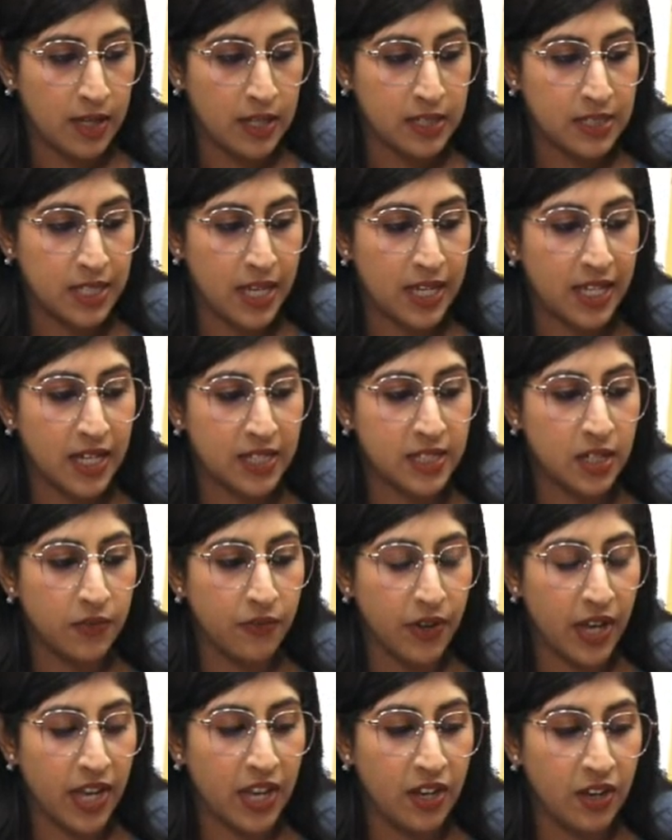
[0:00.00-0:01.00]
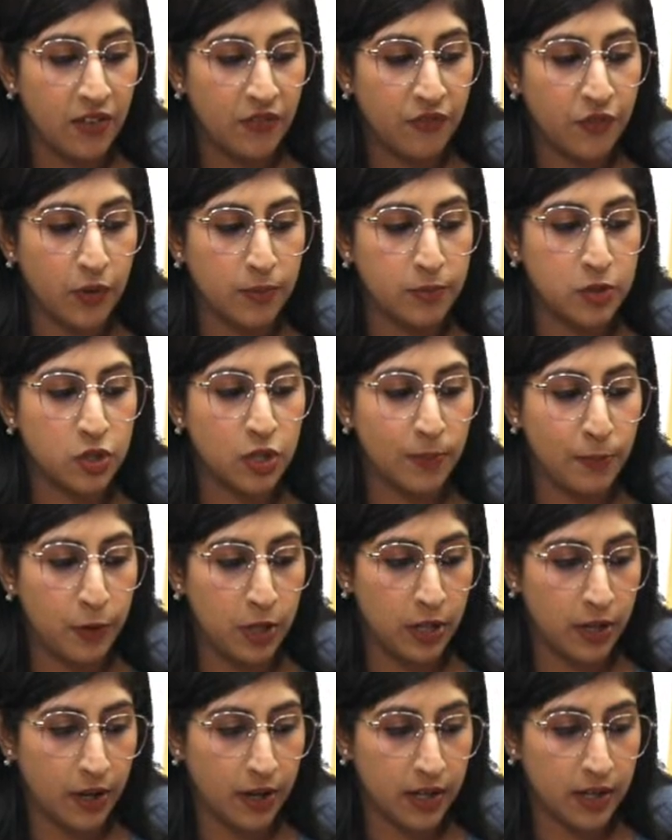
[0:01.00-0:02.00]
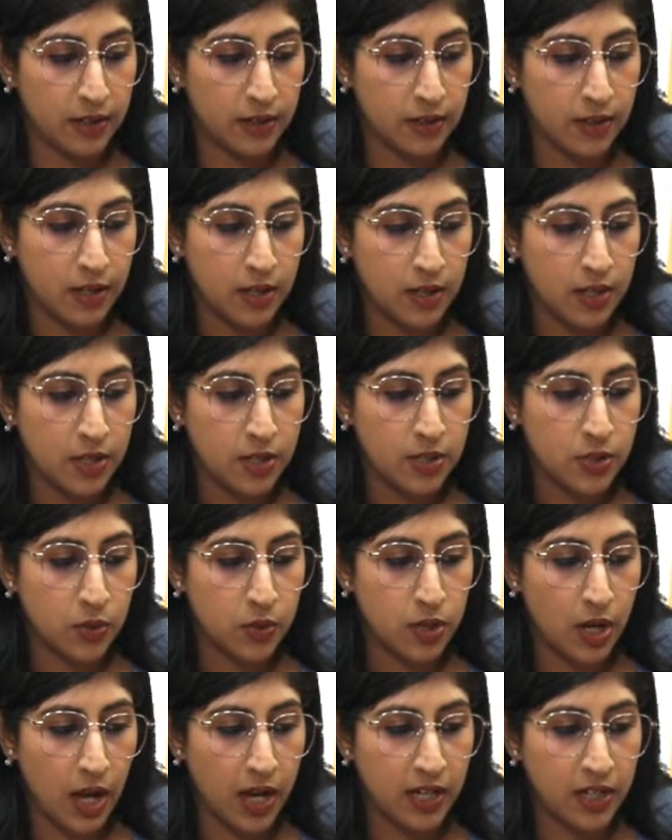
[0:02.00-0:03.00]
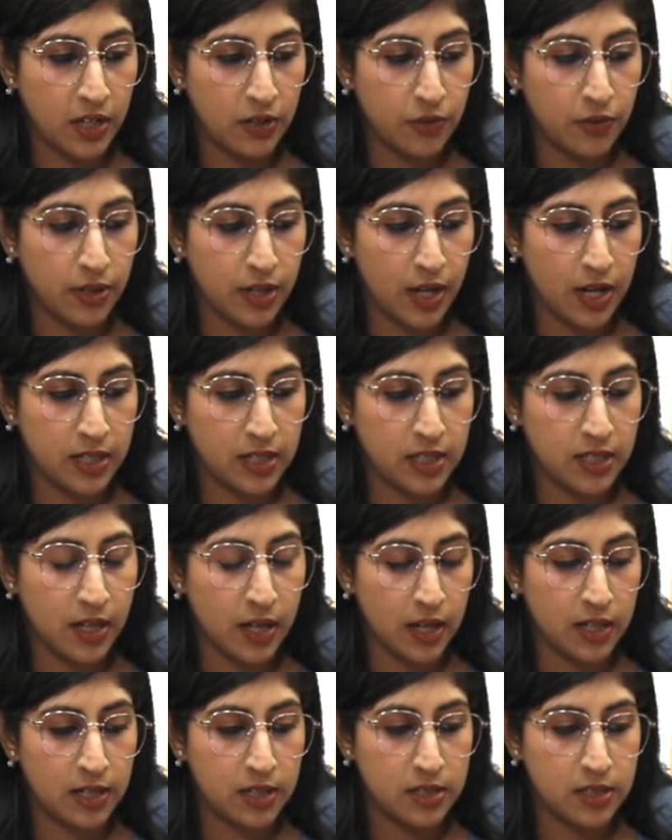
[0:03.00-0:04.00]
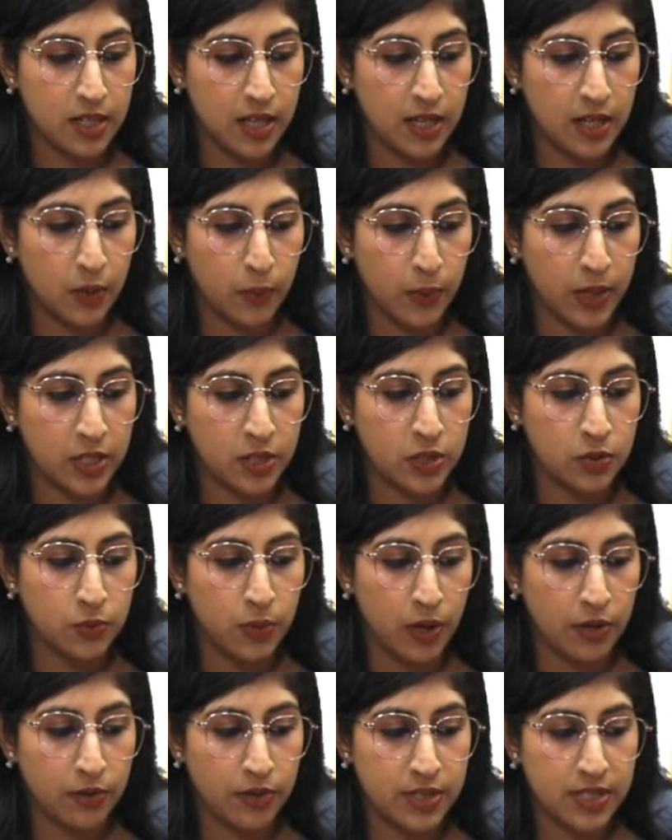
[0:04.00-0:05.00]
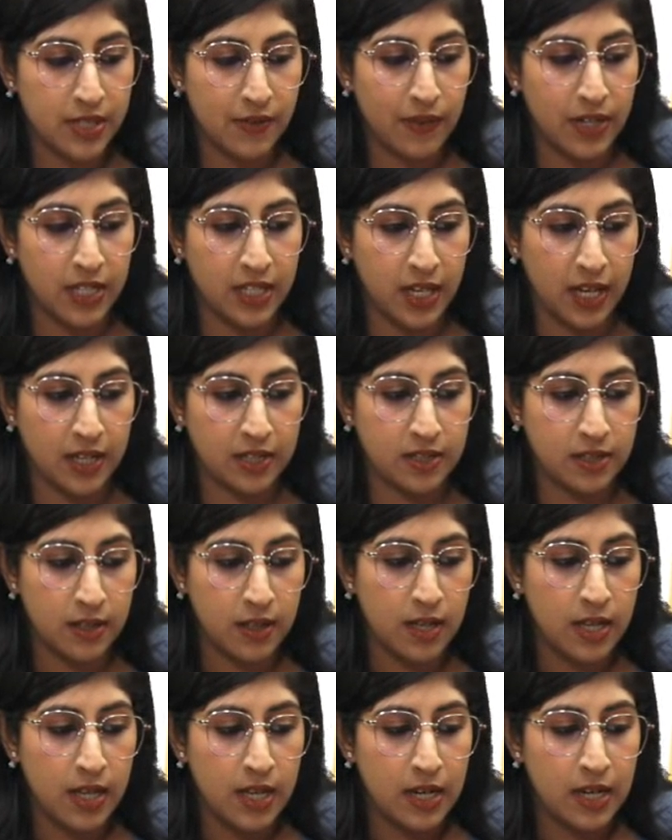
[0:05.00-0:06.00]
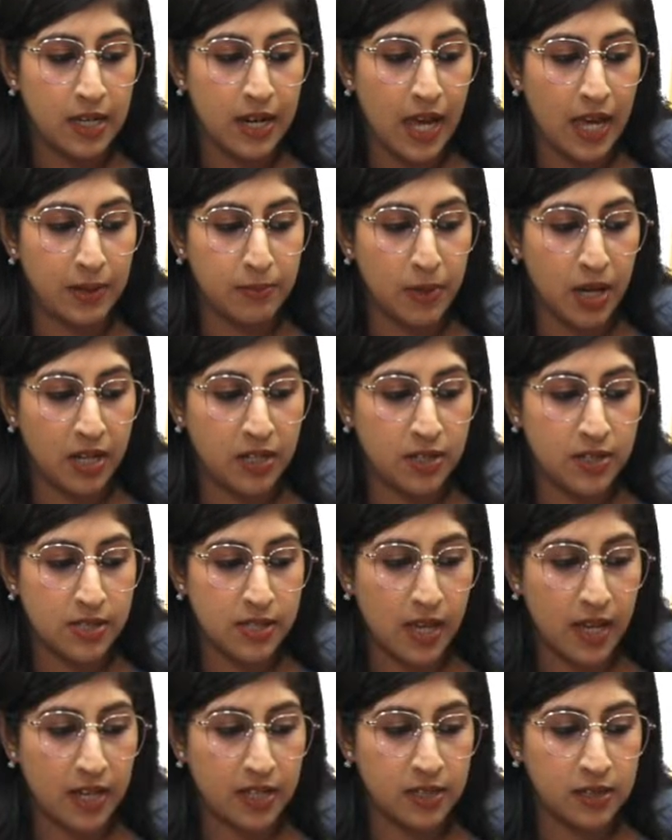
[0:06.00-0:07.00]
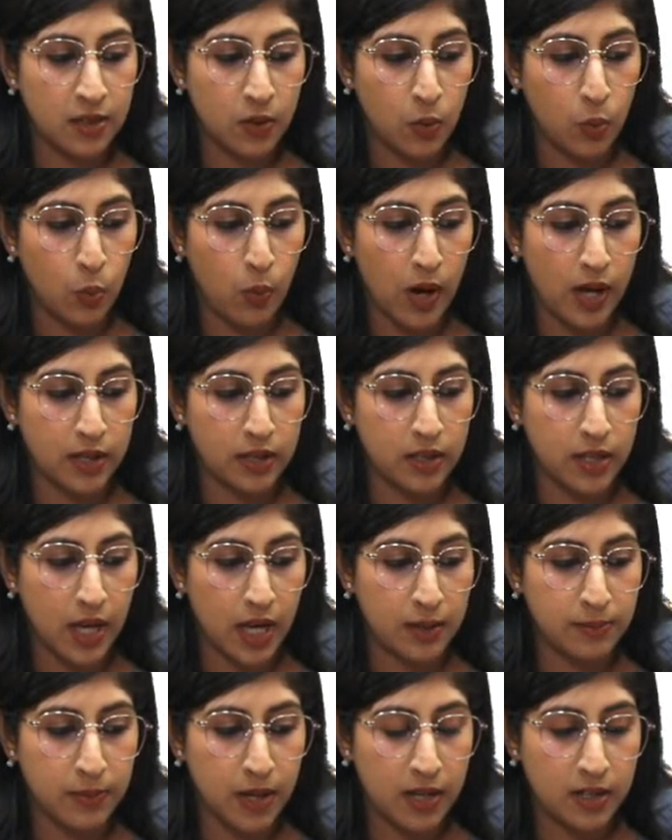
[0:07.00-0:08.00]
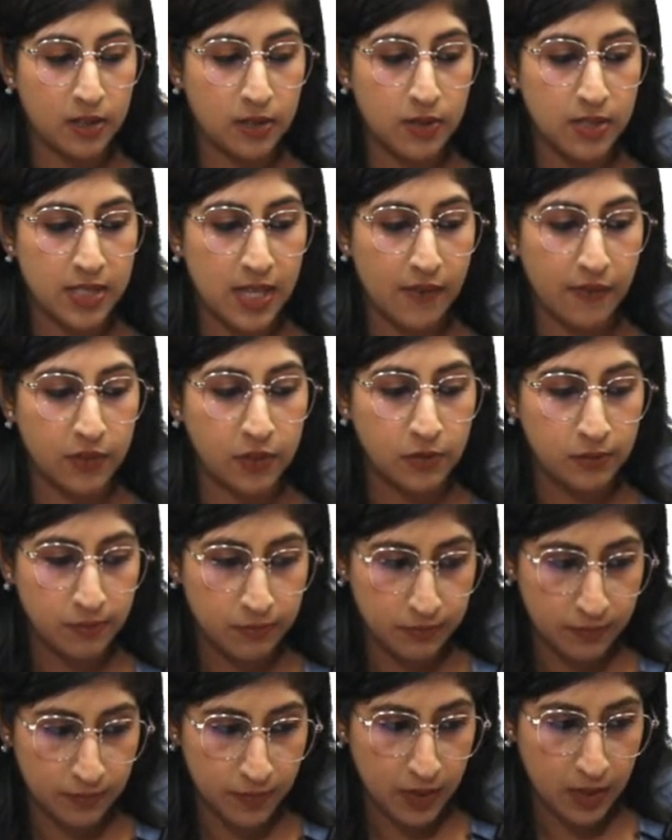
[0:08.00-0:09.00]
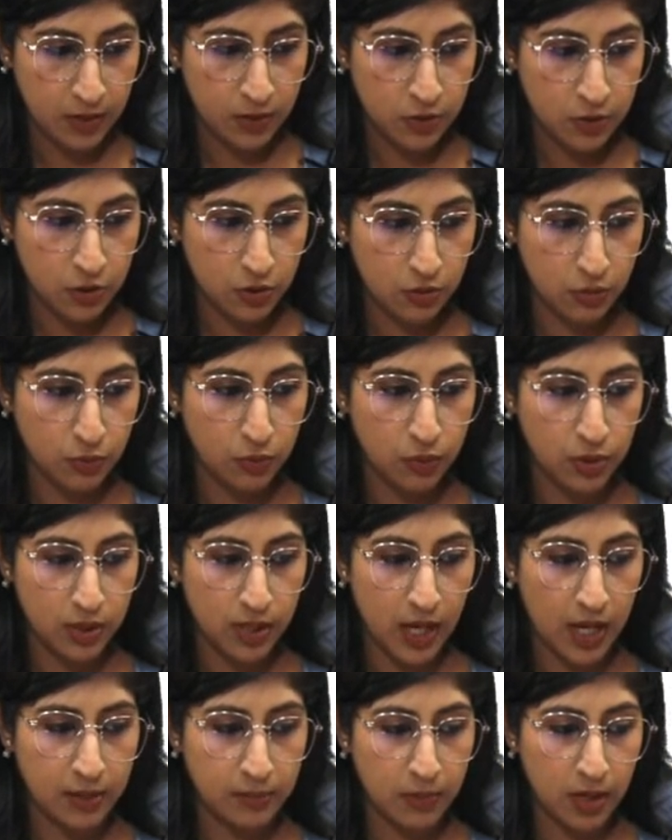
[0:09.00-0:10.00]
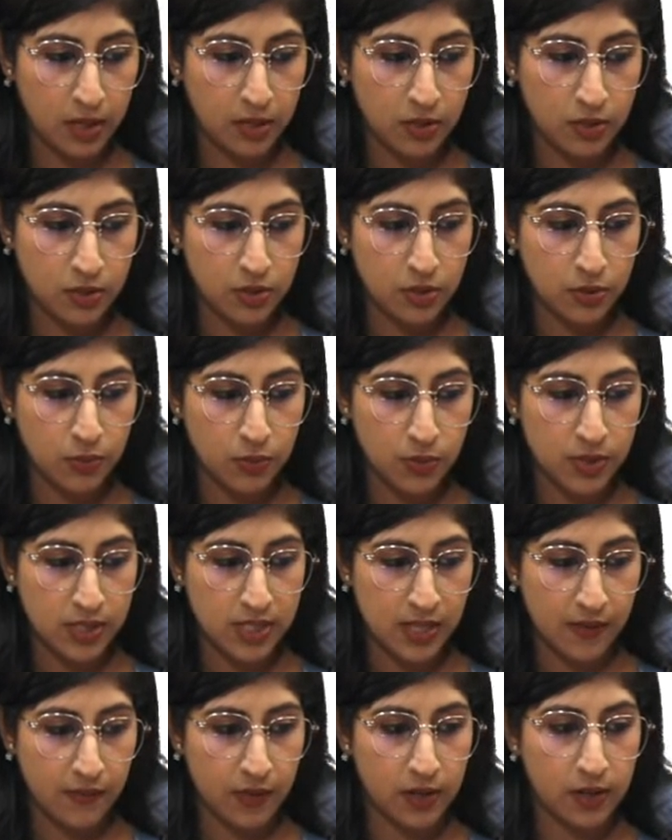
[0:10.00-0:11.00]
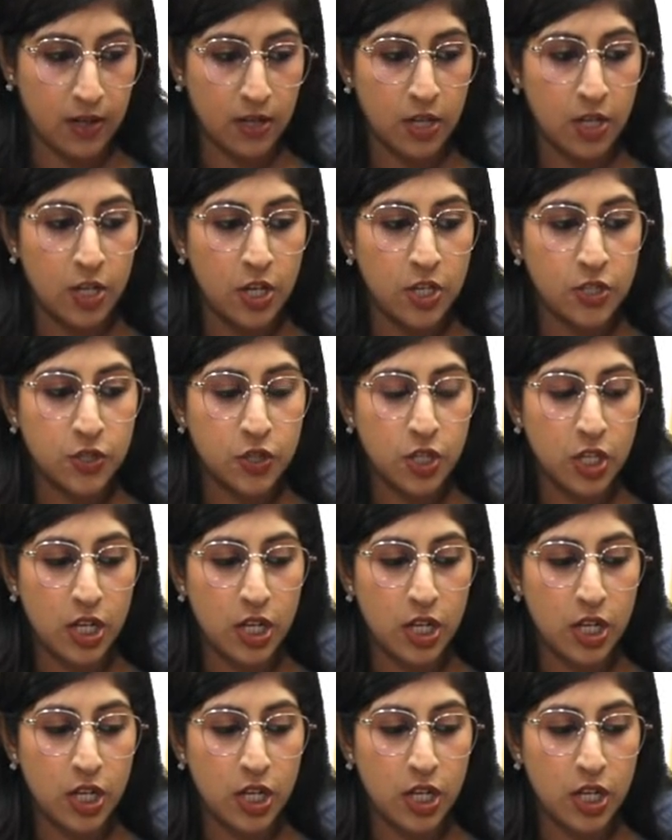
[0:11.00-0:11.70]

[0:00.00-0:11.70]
take it away from 999. So, 999, take away 278. 9 minus 8, 1. 9 minus 7, 2. 9 minus 2, 7. So, the